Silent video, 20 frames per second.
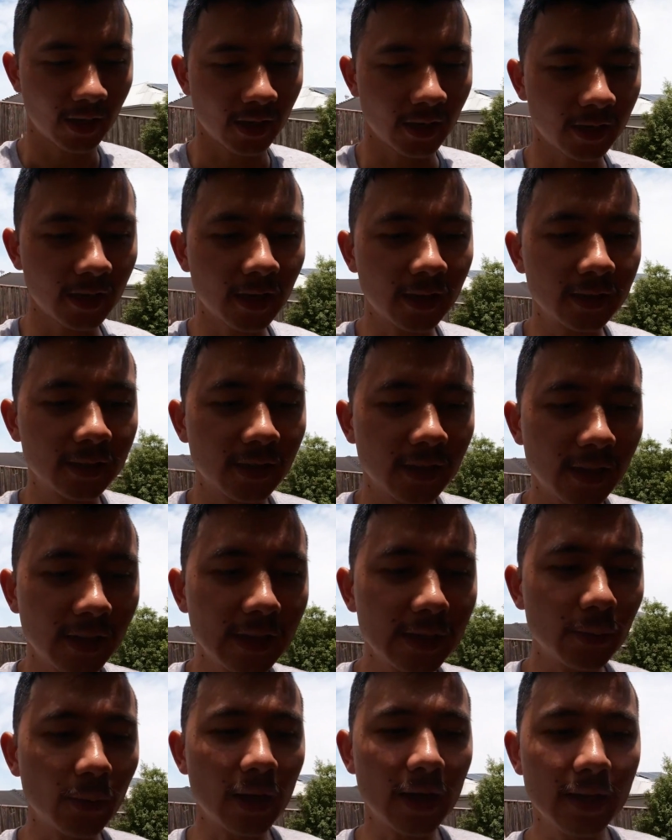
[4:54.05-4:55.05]
Okay,
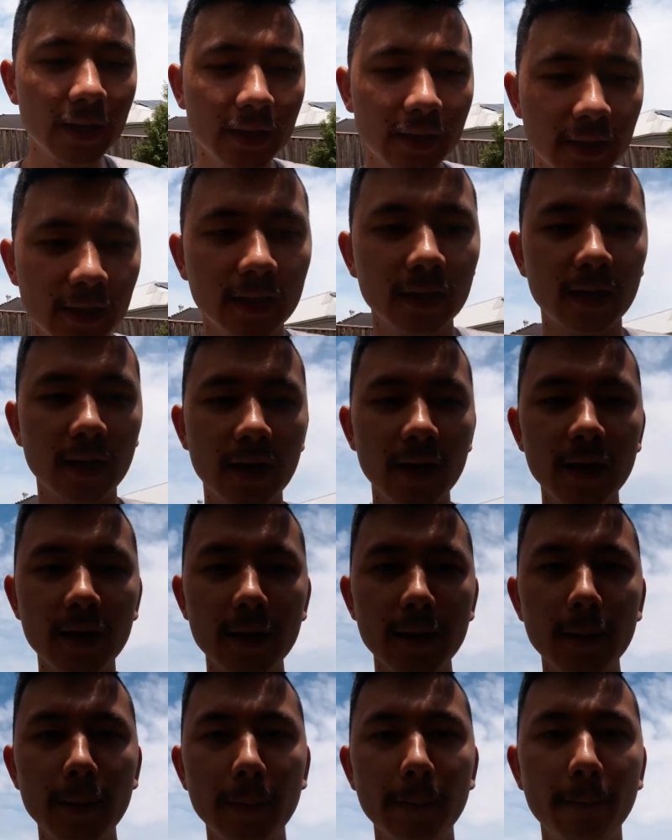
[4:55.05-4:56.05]
anyway,
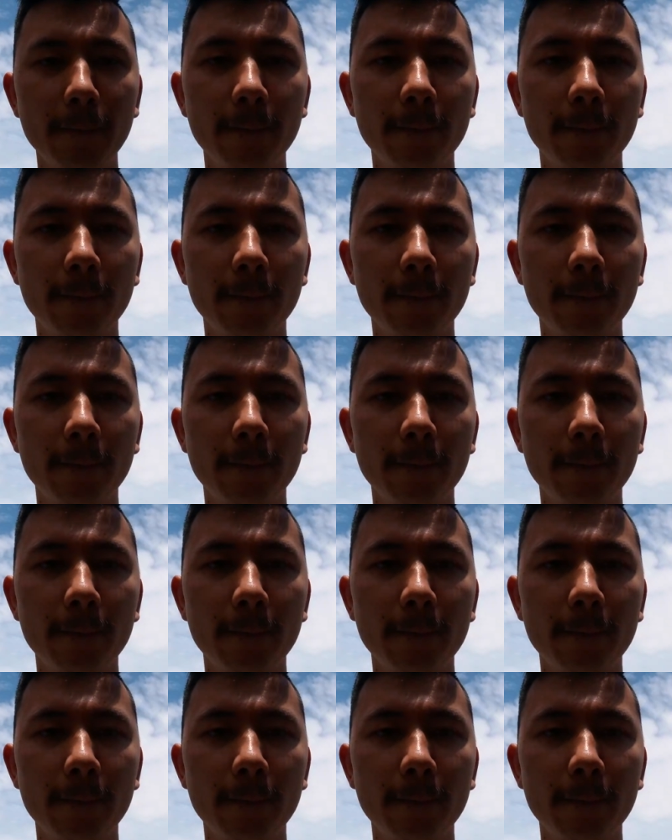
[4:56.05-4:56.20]
I